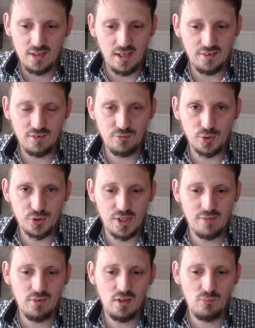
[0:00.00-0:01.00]
And if you
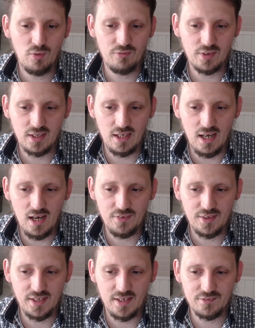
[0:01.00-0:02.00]
travel with a car
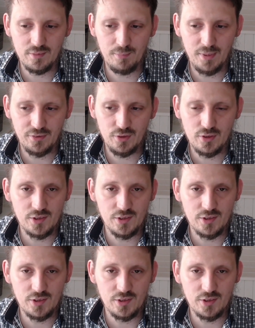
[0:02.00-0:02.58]
that has a petrol